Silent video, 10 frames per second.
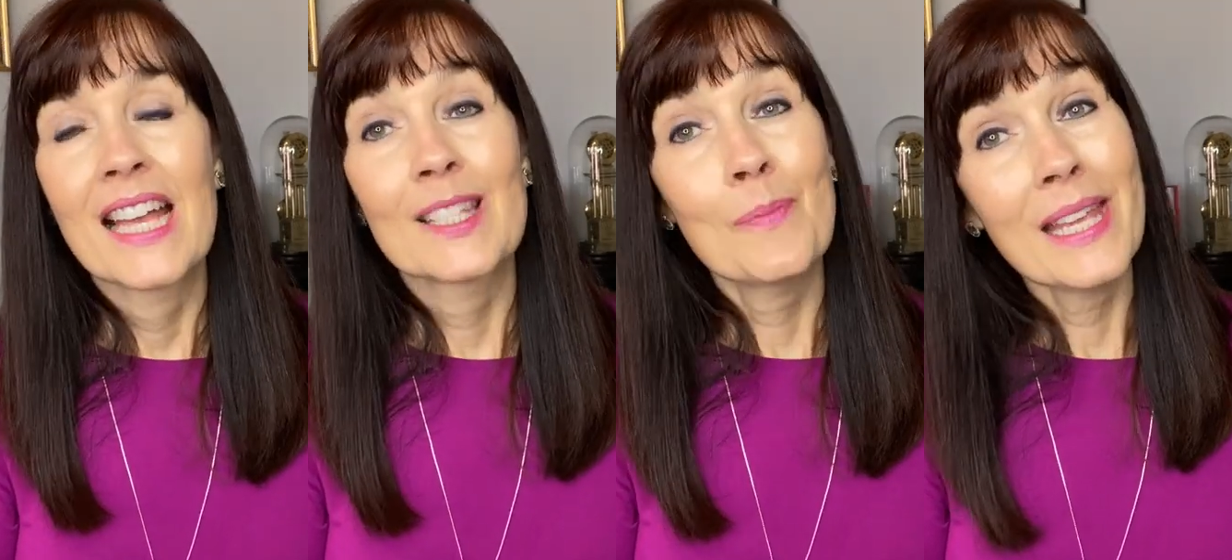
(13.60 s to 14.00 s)

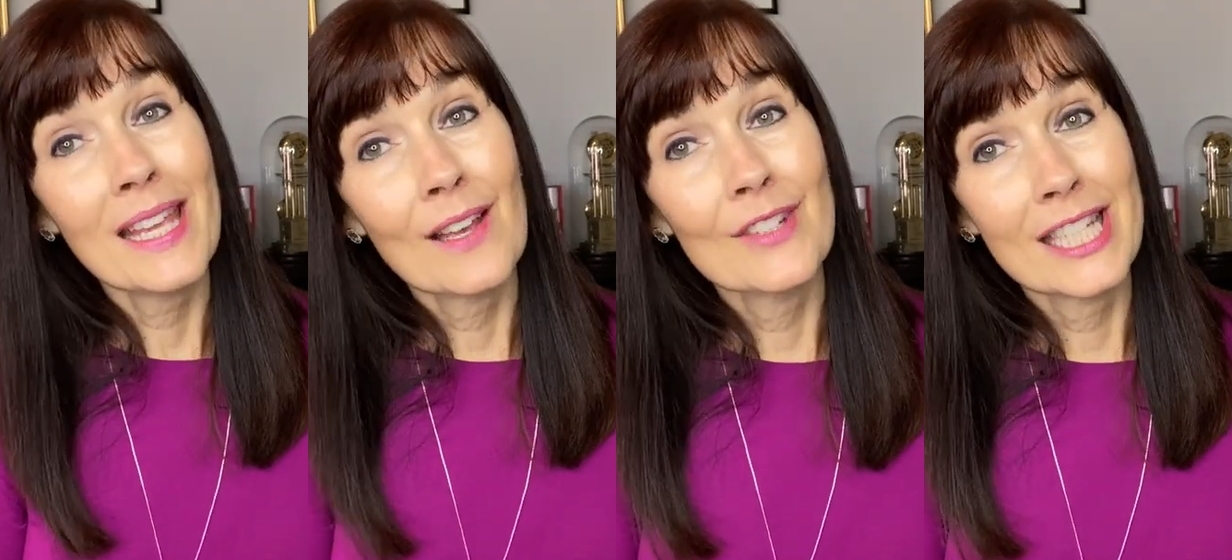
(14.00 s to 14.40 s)

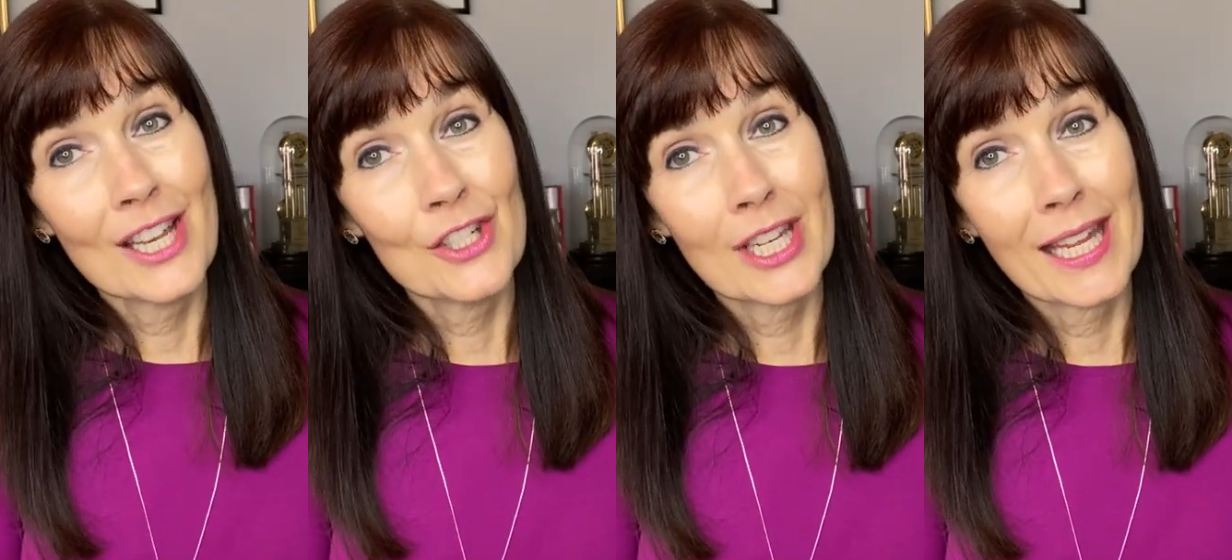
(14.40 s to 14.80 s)
Speaking of
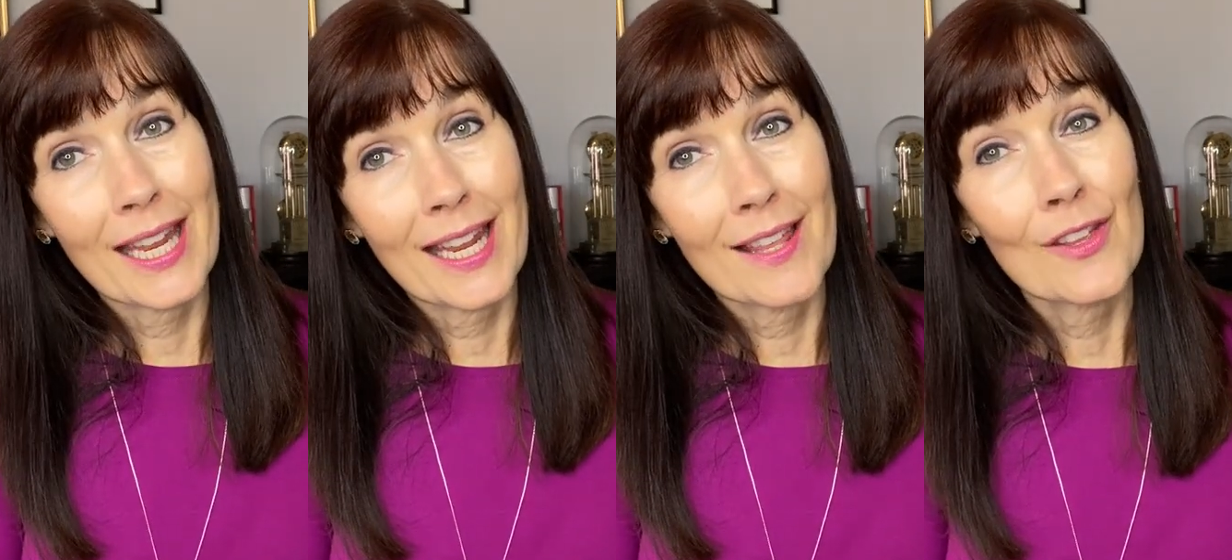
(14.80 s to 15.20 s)
attention
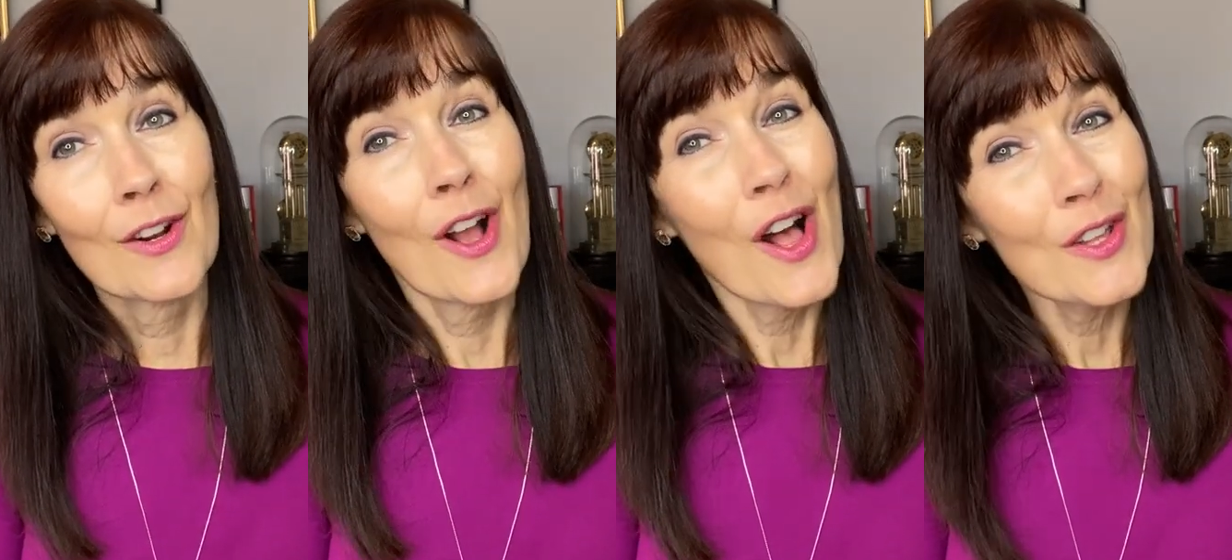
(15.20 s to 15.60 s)
getting,
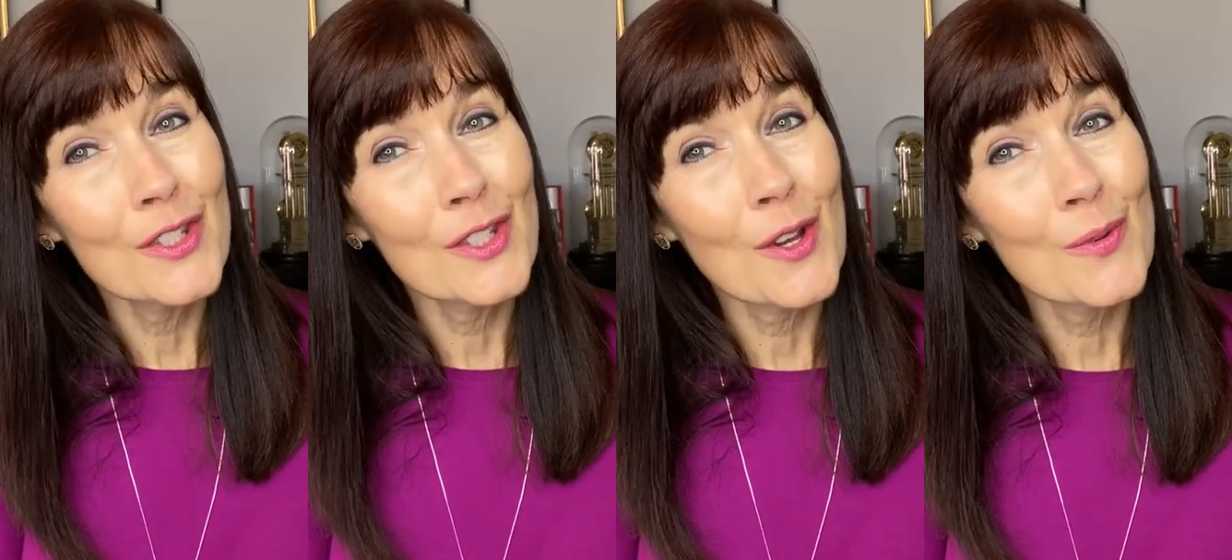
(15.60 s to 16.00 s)
they're
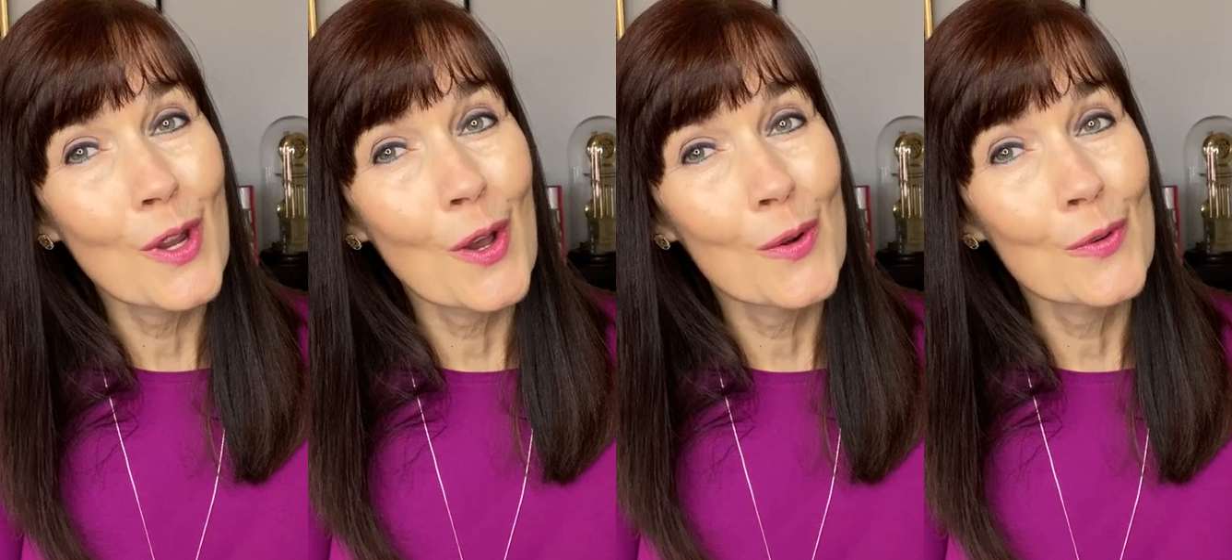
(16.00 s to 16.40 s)
also
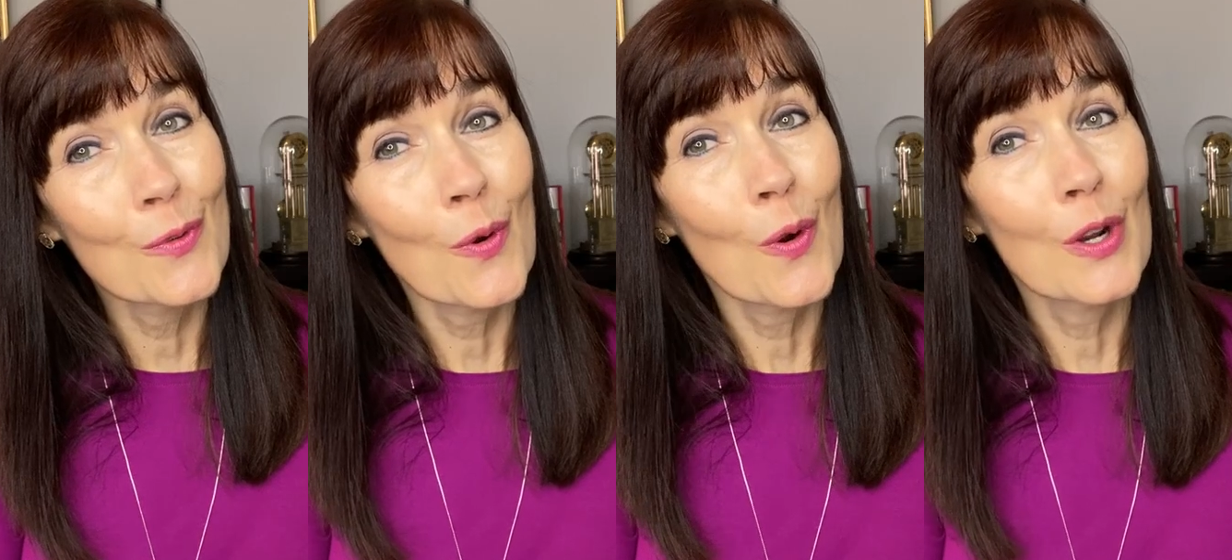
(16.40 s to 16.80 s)
known
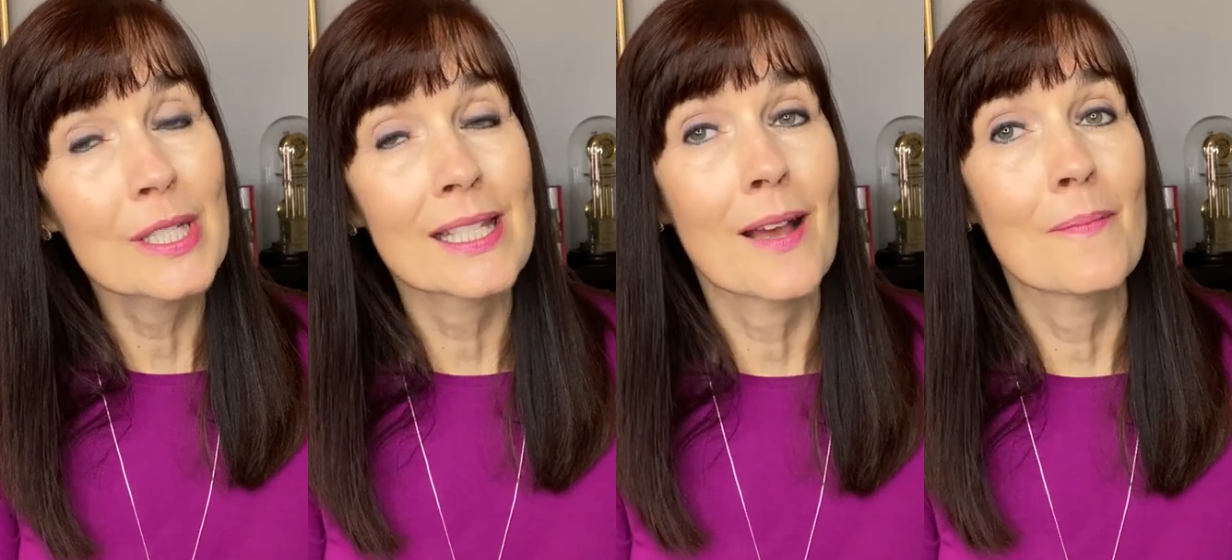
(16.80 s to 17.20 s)
for
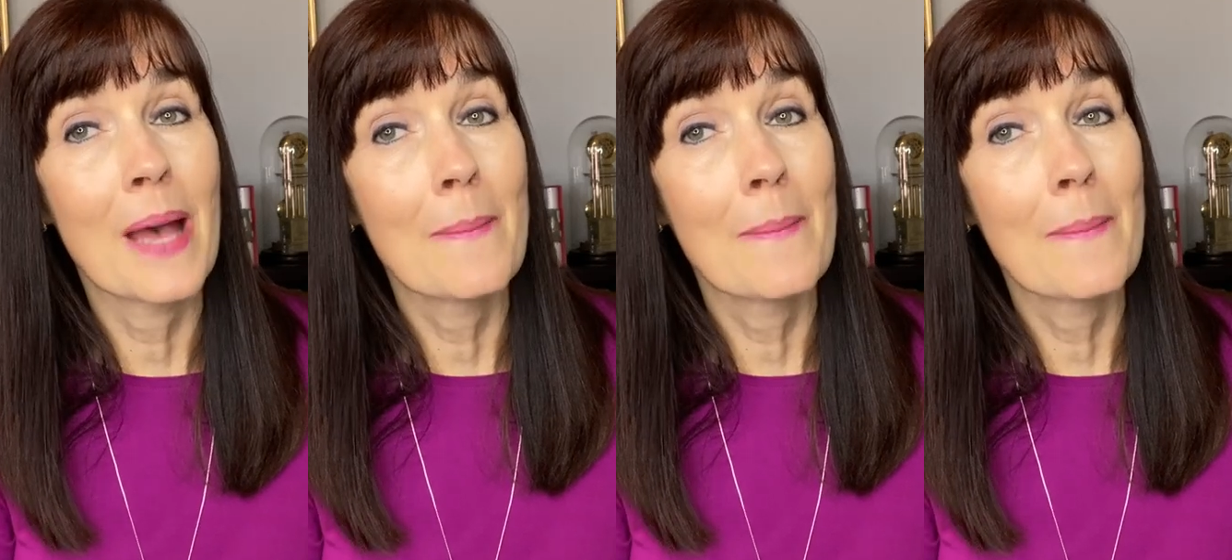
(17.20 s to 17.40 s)
some